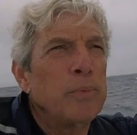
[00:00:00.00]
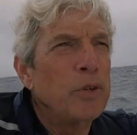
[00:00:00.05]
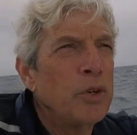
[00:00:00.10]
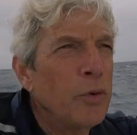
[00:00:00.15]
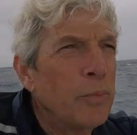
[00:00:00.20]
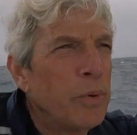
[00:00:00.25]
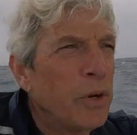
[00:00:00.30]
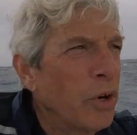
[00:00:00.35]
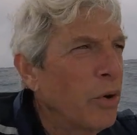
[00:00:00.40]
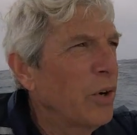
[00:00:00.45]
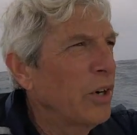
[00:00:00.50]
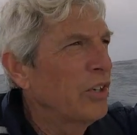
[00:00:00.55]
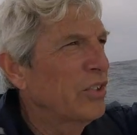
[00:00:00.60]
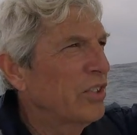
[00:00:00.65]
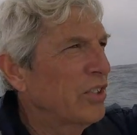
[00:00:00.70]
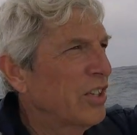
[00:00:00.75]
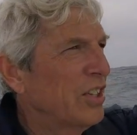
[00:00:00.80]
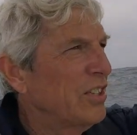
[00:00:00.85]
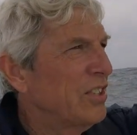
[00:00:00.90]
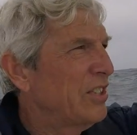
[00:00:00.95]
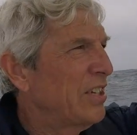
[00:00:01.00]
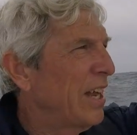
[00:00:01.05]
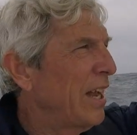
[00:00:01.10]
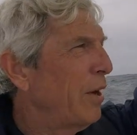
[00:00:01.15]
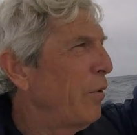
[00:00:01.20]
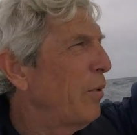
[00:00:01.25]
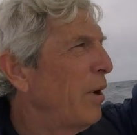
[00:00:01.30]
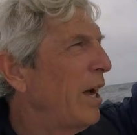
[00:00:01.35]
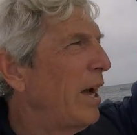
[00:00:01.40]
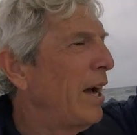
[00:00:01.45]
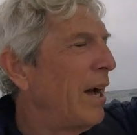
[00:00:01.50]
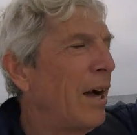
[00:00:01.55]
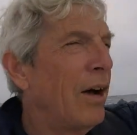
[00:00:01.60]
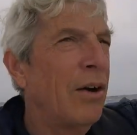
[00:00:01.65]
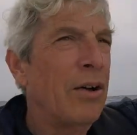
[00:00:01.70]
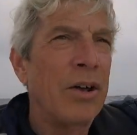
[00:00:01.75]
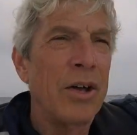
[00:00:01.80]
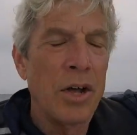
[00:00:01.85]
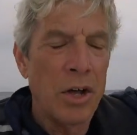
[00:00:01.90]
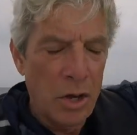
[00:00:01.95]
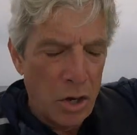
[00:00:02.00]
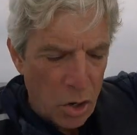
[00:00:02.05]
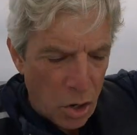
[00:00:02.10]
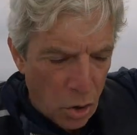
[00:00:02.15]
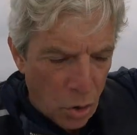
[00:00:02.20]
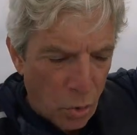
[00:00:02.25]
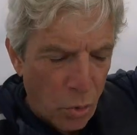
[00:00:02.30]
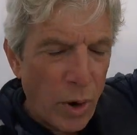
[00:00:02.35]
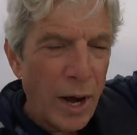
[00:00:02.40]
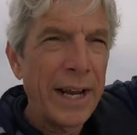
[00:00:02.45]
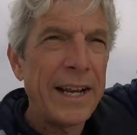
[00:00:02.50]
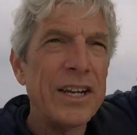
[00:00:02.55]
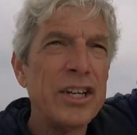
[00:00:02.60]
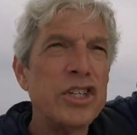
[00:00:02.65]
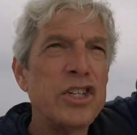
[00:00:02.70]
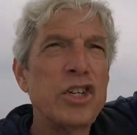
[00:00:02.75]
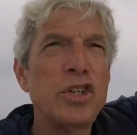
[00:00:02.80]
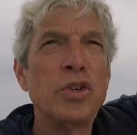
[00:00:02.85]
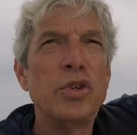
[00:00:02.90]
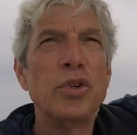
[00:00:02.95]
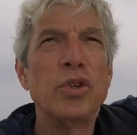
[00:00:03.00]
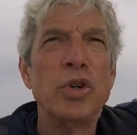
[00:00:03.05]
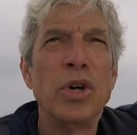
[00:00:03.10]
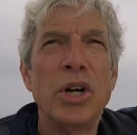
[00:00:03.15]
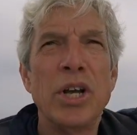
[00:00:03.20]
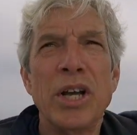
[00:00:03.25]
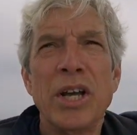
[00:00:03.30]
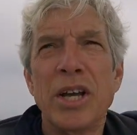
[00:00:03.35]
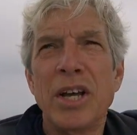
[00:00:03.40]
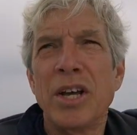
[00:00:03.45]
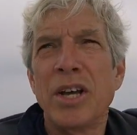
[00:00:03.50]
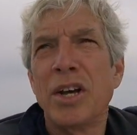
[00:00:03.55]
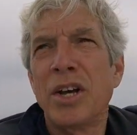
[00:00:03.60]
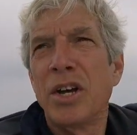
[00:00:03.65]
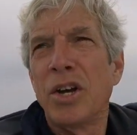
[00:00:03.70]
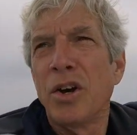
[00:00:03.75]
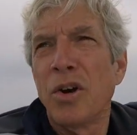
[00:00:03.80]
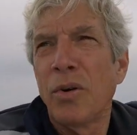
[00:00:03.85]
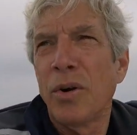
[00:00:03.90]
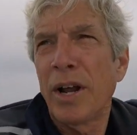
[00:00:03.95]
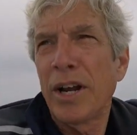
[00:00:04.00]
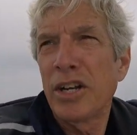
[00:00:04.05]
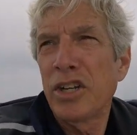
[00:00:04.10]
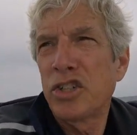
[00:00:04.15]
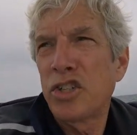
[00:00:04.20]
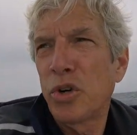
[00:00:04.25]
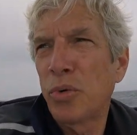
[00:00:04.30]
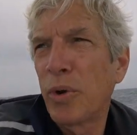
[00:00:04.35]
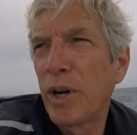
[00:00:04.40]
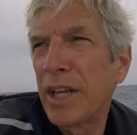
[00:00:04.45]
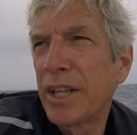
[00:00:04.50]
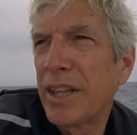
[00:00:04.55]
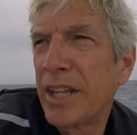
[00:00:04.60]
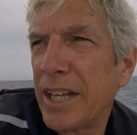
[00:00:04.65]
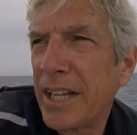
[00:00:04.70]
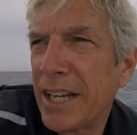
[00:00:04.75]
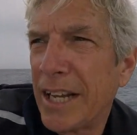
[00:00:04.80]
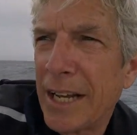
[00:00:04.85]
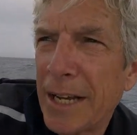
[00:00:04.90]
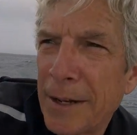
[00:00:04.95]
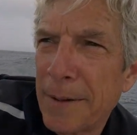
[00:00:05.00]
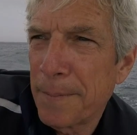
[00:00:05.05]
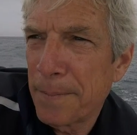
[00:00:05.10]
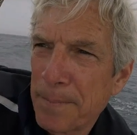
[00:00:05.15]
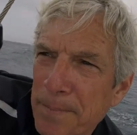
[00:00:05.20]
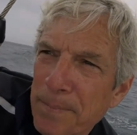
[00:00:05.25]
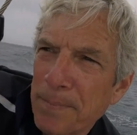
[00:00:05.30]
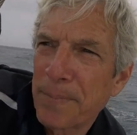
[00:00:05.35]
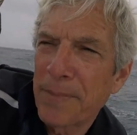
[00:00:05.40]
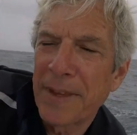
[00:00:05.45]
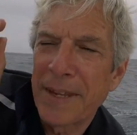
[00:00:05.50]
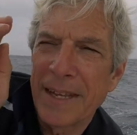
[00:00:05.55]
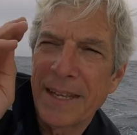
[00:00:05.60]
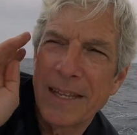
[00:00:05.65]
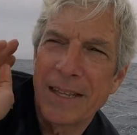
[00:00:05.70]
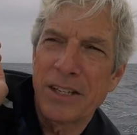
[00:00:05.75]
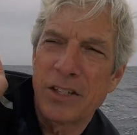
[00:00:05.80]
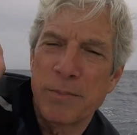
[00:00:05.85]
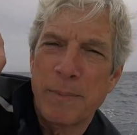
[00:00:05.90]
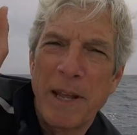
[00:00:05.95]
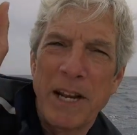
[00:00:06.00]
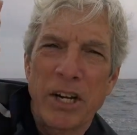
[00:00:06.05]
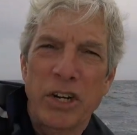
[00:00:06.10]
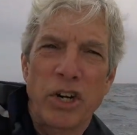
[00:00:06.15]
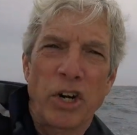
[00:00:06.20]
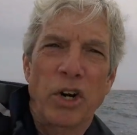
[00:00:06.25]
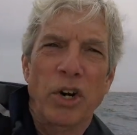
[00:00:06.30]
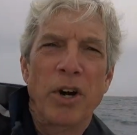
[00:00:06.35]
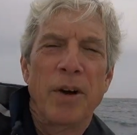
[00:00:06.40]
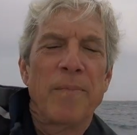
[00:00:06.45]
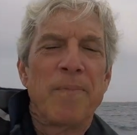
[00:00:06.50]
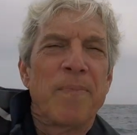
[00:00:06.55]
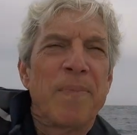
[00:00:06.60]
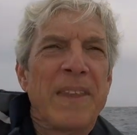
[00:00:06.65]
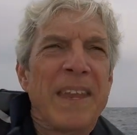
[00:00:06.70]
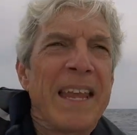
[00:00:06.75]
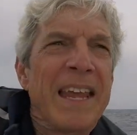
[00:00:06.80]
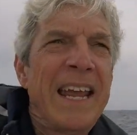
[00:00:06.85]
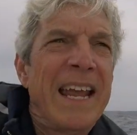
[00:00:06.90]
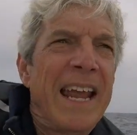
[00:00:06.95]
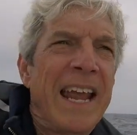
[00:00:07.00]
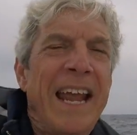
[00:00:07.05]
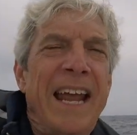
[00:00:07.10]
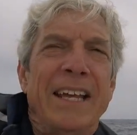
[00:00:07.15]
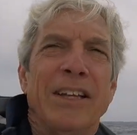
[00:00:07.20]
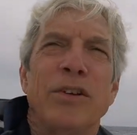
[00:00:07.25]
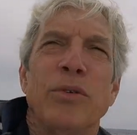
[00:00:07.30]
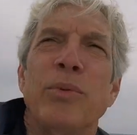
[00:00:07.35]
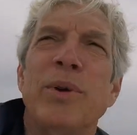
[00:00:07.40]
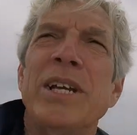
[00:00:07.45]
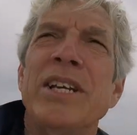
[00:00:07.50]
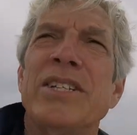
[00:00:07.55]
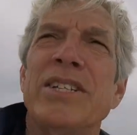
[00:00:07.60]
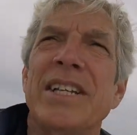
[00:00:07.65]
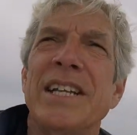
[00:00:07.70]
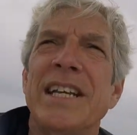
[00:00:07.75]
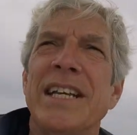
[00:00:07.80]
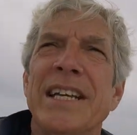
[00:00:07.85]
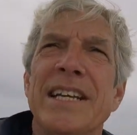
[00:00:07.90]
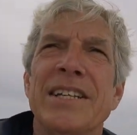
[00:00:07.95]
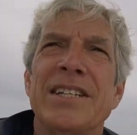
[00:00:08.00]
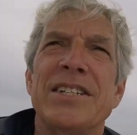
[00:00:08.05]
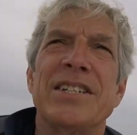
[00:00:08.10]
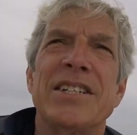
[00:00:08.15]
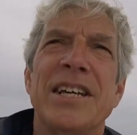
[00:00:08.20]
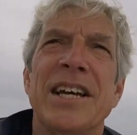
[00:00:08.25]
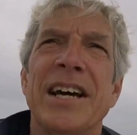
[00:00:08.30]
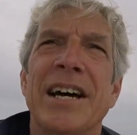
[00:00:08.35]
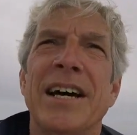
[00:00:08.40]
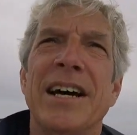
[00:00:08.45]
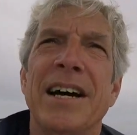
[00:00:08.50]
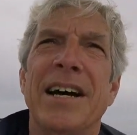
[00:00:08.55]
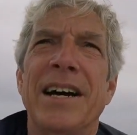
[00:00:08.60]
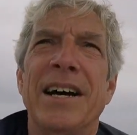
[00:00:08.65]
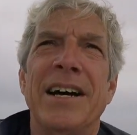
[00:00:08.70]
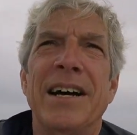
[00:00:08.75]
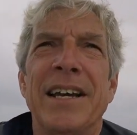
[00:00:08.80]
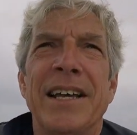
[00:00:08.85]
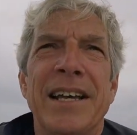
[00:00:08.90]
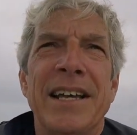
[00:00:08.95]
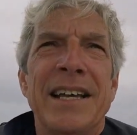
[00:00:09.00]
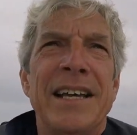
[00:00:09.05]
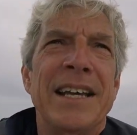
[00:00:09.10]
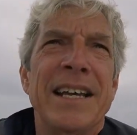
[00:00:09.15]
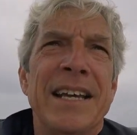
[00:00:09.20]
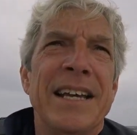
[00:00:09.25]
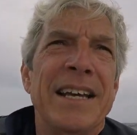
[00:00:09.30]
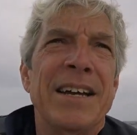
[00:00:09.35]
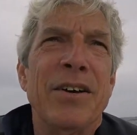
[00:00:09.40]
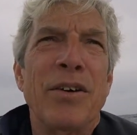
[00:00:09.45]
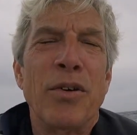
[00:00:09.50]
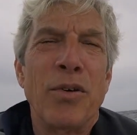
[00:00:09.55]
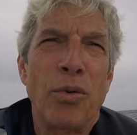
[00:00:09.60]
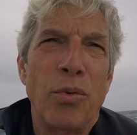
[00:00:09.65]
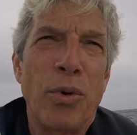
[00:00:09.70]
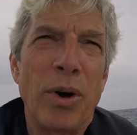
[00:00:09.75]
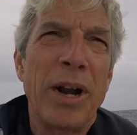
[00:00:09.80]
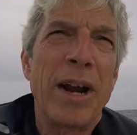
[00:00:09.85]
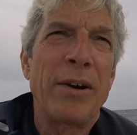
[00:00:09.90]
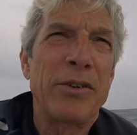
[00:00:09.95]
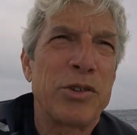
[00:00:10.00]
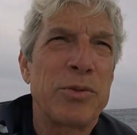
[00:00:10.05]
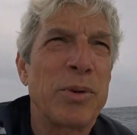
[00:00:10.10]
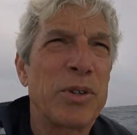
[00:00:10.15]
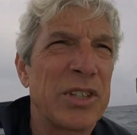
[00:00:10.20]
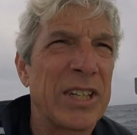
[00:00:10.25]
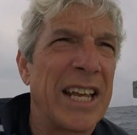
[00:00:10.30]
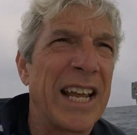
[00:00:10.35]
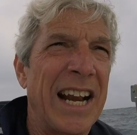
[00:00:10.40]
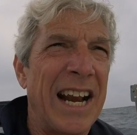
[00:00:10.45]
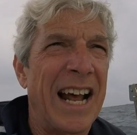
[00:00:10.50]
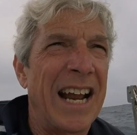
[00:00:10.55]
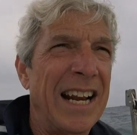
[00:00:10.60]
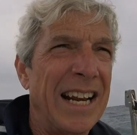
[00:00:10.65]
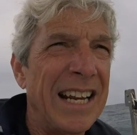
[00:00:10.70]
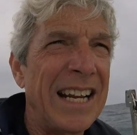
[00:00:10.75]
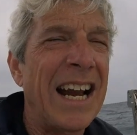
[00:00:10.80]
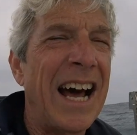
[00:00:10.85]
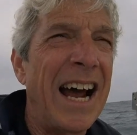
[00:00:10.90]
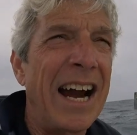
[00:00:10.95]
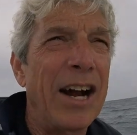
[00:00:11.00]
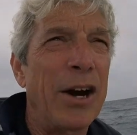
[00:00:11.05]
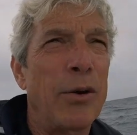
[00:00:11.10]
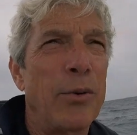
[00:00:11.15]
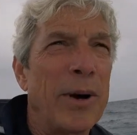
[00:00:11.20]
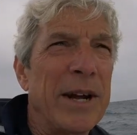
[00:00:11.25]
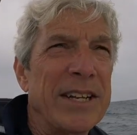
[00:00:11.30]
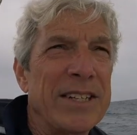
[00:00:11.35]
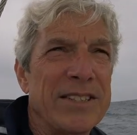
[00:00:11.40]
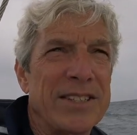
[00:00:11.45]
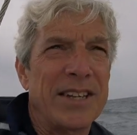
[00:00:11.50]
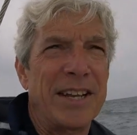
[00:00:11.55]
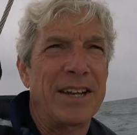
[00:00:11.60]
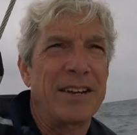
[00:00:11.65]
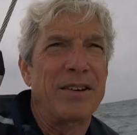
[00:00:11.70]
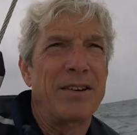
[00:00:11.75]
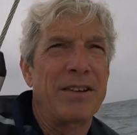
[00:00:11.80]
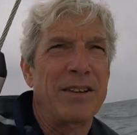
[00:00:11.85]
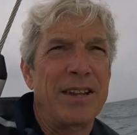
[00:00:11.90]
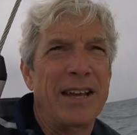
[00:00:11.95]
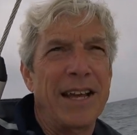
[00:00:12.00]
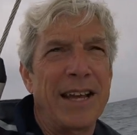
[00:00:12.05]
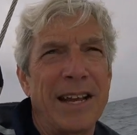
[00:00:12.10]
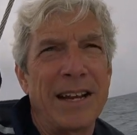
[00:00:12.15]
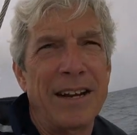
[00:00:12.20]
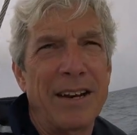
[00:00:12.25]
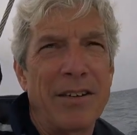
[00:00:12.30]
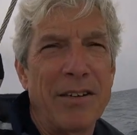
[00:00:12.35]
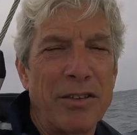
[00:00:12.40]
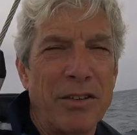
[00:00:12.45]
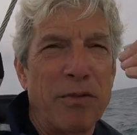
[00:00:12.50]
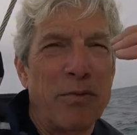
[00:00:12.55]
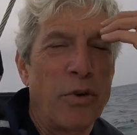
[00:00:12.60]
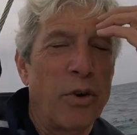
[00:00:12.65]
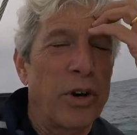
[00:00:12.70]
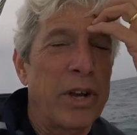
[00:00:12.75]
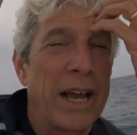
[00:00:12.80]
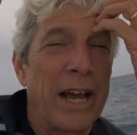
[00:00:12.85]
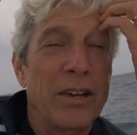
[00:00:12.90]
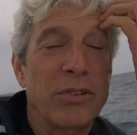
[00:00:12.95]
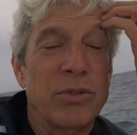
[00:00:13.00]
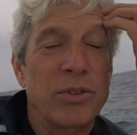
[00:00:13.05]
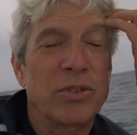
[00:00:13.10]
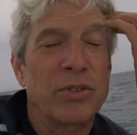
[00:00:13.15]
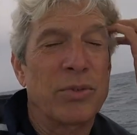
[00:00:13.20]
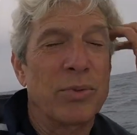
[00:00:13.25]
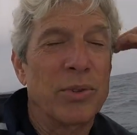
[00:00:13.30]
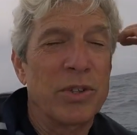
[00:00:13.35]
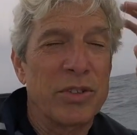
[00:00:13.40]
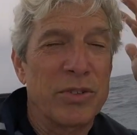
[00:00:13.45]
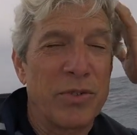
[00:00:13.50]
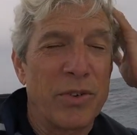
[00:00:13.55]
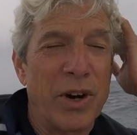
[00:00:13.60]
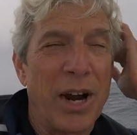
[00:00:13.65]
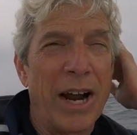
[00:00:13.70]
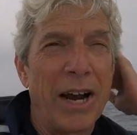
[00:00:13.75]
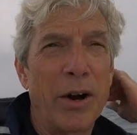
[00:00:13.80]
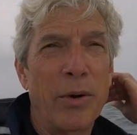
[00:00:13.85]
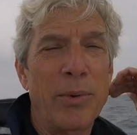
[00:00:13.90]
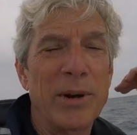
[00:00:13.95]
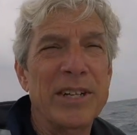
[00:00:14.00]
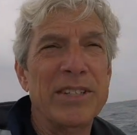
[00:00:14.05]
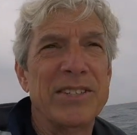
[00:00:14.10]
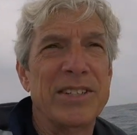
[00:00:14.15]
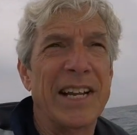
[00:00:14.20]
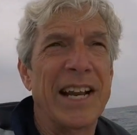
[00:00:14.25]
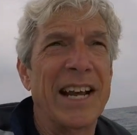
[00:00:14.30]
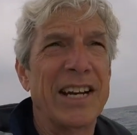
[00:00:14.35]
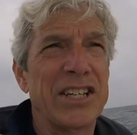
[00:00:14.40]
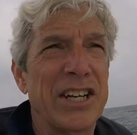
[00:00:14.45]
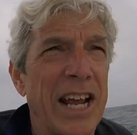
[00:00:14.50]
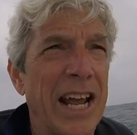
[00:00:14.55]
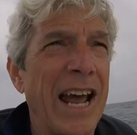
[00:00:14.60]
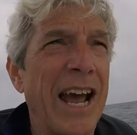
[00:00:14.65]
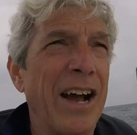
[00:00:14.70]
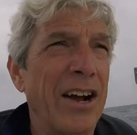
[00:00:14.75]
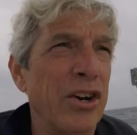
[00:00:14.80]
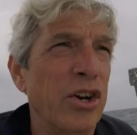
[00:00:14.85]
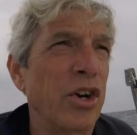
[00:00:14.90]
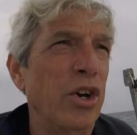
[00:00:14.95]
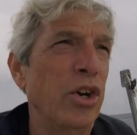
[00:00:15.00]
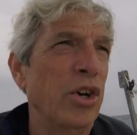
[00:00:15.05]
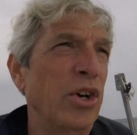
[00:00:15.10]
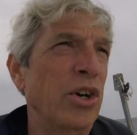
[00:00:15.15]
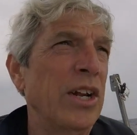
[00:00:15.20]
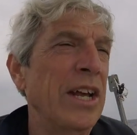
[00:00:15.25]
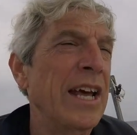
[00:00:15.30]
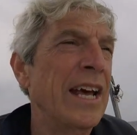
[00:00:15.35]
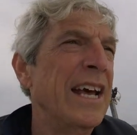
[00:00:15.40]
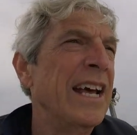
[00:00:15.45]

you purists can say, well, why didn't you why didn't you rig the, um, the spinnaker? And the reason is. Uh, one, I was supposed to get a little higher winds than, than uh, the forecast was, was for higher winds than actually occurred.